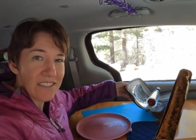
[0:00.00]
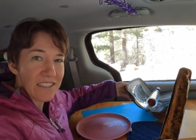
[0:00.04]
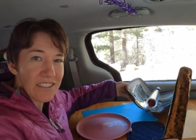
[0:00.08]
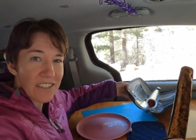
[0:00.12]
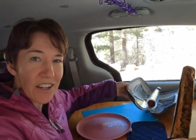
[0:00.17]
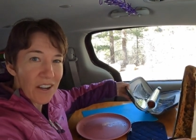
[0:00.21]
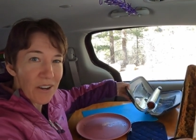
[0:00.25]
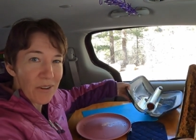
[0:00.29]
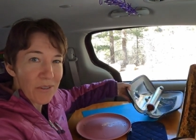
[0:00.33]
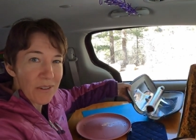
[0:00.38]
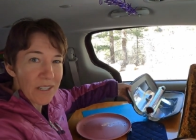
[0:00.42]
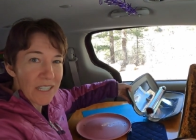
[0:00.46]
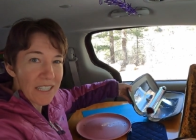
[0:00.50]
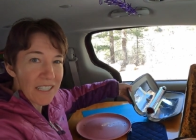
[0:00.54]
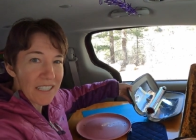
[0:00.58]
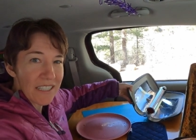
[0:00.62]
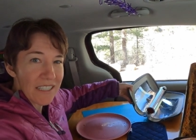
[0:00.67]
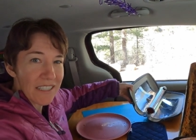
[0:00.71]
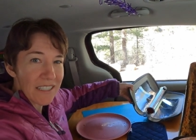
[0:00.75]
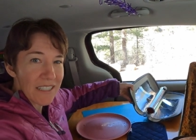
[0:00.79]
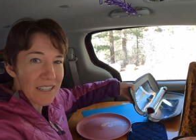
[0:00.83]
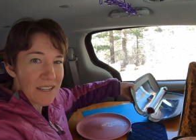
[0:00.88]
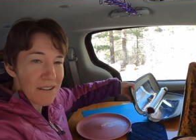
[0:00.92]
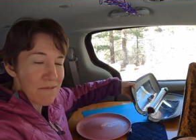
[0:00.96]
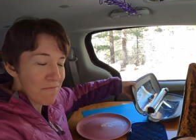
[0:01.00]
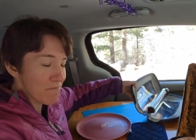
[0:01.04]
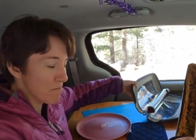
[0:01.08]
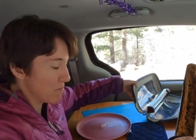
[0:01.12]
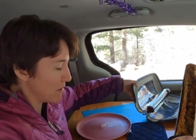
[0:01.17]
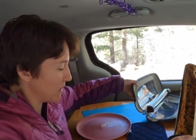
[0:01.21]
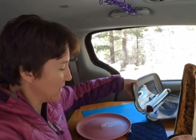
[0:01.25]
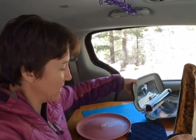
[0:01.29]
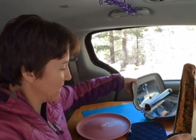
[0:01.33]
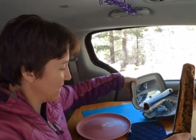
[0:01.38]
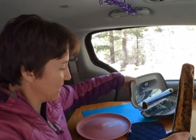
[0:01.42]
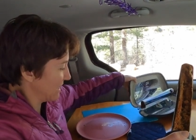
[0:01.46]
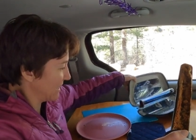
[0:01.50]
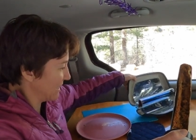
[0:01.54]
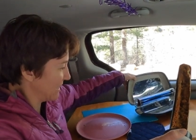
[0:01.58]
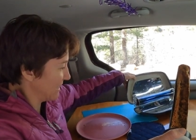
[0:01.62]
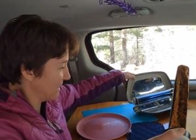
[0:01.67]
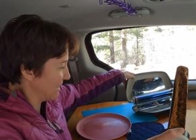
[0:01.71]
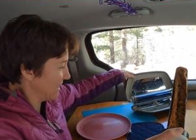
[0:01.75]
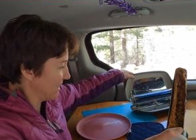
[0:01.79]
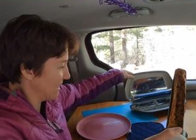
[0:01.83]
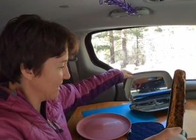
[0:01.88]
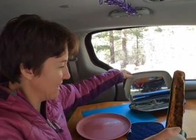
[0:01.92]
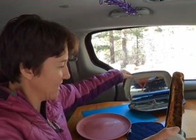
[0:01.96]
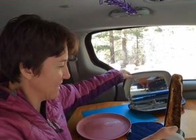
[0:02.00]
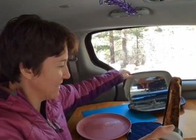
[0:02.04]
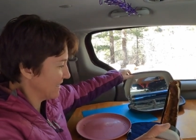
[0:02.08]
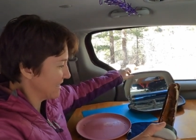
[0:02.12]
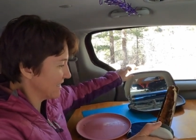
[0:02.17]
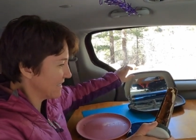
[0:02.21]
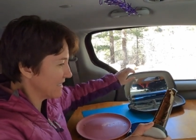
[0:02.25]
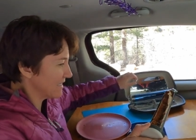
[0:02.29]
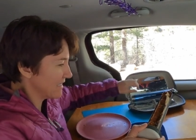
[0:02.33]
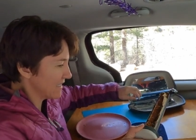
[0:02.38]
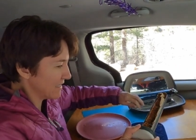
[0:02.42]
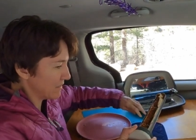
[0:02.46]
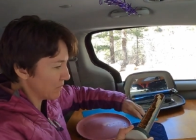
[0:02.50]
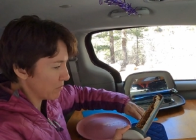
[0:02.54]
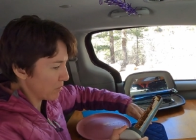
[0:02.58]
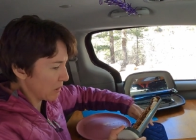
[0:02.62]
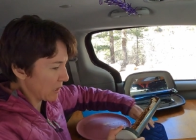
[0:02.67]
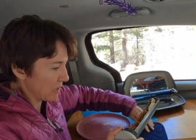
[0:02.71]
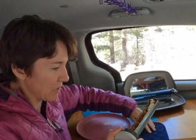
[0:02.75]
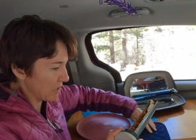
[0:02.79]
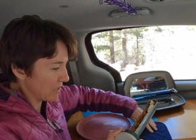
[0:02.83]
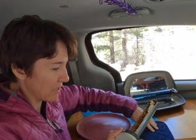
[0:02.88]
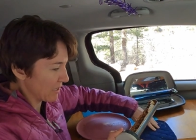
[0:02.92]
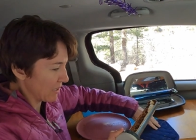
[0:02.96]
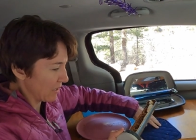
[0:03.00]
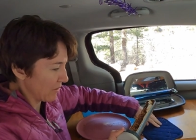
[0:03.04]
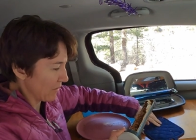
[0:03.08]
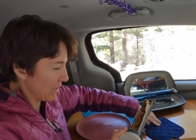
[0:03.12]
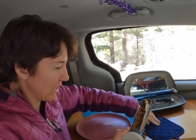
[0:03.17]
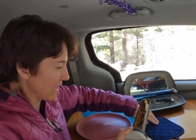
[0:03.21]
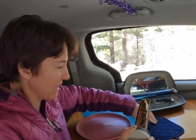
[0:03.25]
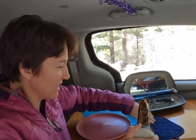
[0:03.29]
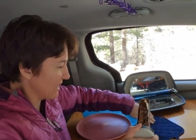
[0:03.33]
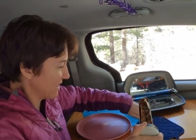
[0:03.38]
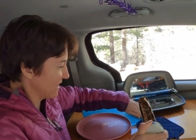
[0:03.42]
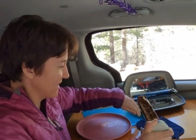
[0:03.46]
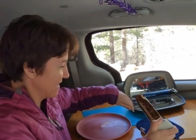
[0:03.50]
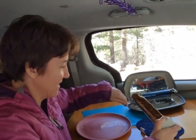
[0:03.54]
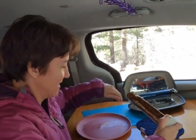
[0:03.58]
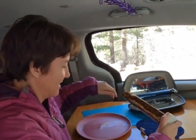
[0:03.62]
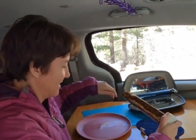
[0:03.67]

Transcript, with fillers: doughy, but uh, burn doughy.